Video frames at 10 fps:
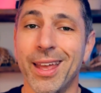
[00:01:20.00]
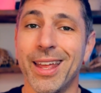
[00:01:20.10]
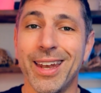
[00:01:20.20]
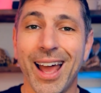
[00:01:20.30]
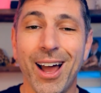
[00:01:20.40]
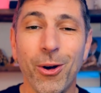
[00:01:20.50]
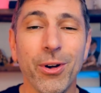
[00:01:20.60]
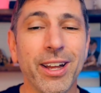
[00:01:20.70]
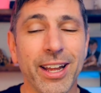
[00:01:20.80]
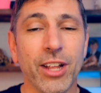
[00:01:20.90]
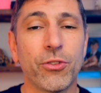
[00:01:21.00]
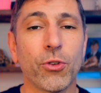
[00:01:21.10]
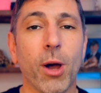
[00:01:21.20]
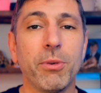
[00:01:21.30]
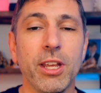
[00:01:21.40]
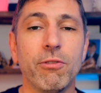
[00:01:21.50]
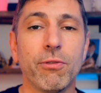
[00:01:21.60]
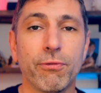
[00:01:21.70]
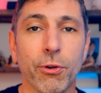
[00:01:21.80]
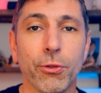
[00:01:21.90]
Now, it's dropped even
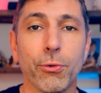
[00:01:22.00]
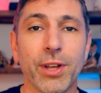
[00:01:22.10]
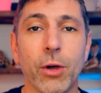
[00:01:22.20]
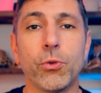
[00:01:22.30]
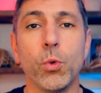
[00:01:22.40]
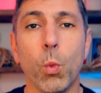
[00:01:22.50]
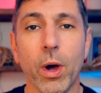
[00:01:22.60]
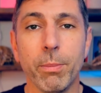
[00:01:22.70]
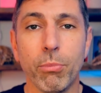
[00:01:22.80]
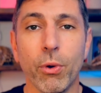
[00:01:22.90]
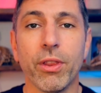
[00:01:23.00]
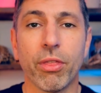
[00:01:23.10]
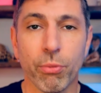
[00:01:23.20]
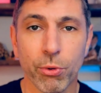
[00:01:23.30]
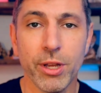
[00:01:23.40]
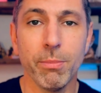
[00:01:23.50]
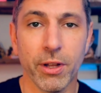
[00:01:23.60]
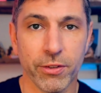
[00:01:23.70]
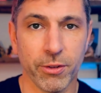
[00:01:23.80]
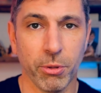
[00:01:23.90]
further down to 1.3
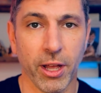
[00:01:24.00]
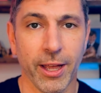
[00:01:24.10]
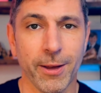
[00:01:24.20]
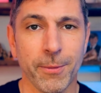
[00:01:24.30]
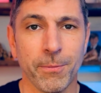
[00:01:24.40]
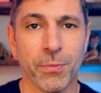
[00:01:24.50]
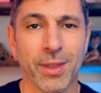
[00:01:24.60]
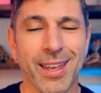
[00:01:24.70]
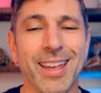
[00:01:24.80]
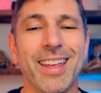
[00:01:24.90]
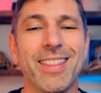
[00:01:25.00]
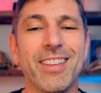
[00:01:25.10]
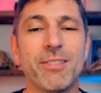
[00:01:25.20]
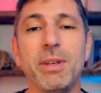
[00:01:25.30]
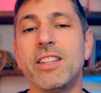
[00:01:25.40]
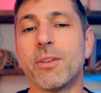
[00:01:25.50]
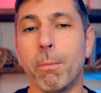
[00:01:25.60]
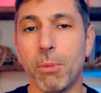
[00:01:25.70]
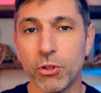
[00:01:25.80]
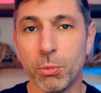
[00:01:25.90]
months supply. This means
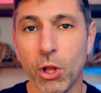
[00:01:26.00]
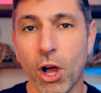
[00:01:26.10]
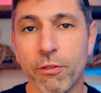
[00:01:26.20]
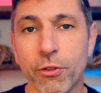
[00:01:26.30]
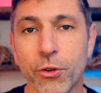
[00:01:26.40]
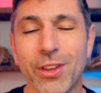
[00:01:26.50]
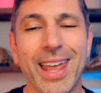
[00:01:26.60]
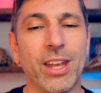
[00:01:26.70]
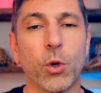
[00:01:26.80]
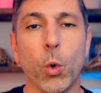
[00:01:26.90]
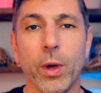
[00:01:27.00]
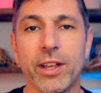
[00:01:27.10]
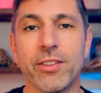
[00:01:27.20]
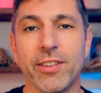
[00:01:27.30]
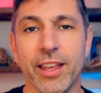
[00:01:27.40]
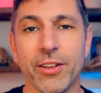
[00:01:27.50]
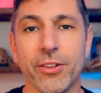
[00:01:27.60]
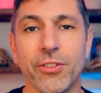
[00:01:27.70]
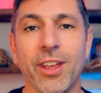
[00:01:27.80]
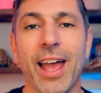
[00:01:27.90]
multiple offers and quick
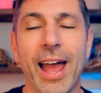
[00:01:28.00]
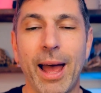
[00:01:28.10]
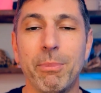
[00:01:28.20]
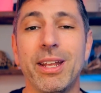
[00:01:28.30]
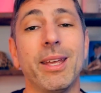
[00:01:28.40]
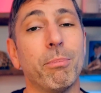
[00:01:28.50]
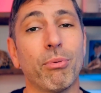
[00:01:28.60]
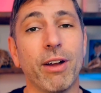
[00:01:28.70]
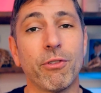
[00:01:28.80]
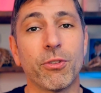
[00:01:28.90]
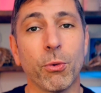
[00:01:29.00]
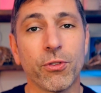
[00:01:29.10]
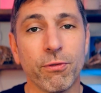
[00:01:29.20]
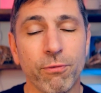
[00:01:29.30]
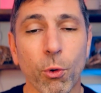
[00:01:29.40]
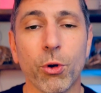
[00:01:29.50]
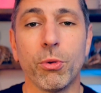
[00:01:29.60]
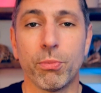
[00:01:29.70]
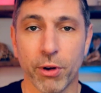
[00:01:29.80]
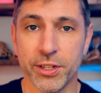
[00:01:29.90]
sales happening in Brantford's most affordable
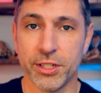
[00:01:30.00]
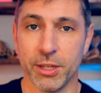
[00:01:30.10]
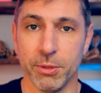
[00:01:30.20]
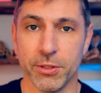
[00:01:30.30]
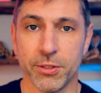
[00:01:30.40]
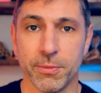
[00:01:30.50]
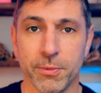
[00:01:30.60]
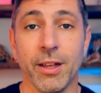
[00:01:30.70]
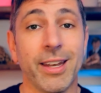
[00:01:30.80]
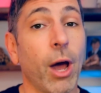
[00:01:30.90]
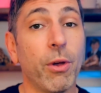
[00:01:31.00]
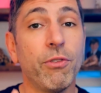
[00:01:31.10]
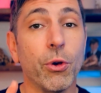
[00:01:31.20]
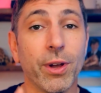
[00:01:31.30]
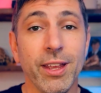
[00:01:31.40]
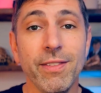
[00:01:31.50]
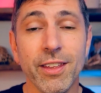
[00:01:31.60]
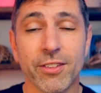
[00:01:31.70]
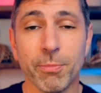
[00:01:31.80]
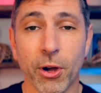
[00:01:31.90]
price segments. Now, if you're in
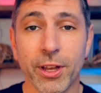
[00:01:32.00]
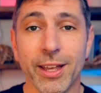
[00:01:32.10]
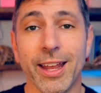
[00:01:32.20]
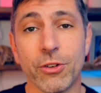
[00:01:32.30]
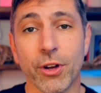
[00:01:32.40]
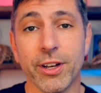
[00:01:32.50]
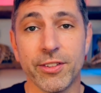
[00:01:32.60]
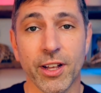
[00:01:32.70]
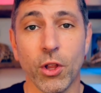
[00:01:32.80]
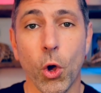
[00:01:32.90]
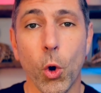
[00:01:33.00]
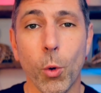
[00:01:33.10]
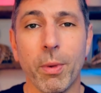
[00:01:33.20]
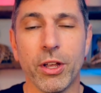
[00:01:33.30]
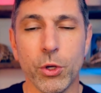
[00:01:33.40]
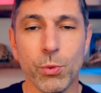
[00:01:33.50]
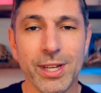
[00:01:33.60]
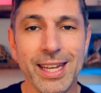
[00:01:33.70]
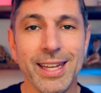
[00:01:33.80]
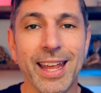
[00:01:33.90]
this market and trying to sell a home, you
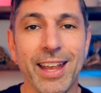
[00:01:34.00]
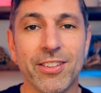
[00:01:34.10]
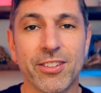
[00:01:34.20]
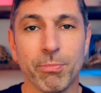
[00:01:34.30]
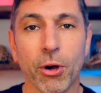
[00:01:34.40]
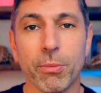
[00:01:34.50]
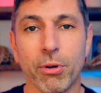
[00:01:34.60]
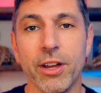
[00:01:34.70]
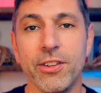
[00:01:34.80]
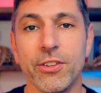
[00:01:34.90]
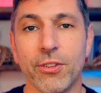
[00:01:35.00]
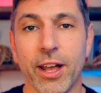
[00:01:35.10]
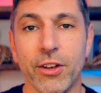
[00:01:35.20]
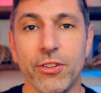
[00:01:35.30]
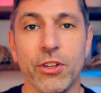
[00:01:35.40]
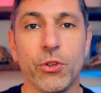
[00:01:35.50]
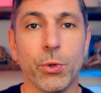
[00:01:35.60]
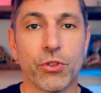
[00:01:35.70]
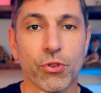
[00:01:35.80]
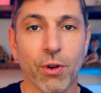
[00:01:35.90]
need a smart pricing strategy to
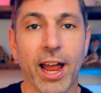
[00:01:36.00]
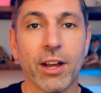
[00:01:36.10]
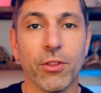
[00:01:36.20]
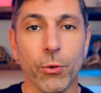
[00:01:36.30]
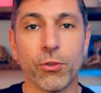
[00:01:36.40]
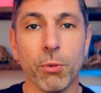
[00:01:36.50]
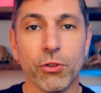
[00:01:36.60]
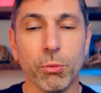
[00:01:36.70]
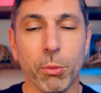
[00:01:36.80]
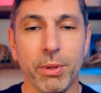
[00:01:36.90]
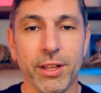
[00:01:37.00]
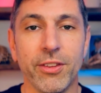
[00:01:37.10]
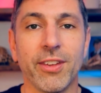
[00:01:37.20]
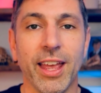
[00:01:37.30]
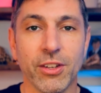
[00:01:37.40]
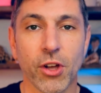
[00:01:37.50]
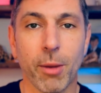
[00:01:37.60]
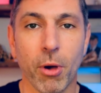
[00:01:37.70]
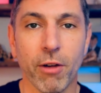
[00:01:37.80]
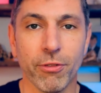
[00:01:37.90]
attract those multiple bids and top
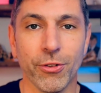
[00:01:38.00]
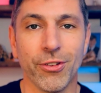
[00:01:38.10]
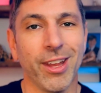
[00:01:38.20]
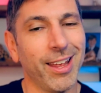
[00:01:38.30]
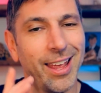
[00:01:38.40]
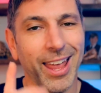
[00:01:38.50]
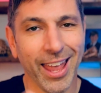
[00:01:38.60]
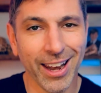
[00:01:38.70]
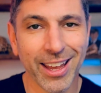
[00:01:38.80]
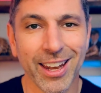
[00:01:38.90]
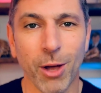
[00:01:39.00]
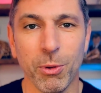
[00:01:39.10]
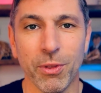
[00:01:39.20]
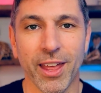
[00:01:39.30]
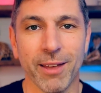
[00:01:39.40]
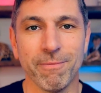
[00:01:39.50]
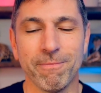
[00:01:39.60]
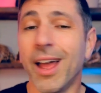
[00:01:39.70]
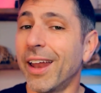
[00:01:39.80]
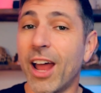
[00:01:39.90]
offers. And I can help you with that.
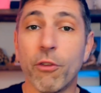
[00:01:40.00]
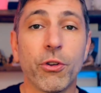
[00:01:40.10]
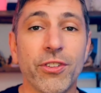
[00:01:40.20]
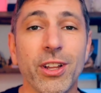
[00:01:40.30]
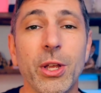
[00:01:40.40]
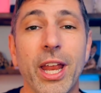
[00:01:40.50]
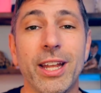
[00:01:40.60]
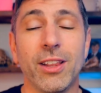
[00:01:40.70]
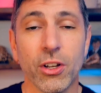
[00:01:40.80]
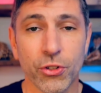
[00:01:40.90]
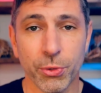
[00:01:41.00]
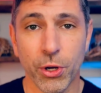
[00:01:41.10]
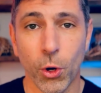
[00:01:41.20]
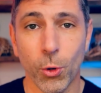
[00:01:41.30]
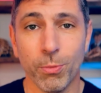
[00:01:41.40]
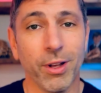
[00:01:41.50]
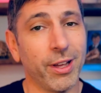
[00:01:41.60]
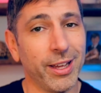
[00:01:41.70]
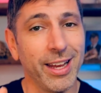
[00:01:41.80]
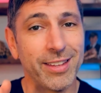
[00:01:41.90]
Now, if you're selling a luxury home,
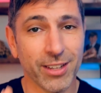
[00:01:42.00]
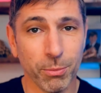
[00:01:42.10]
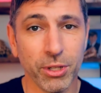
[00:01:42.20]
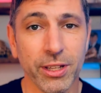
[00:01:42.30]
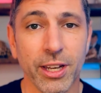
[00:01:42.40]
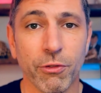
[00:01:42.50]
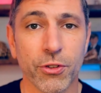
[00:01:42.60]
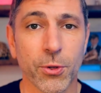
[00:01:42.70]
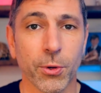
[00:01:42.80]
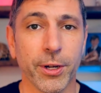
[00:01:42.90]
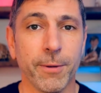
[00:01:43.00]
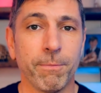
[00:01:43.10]
it's a completely different story.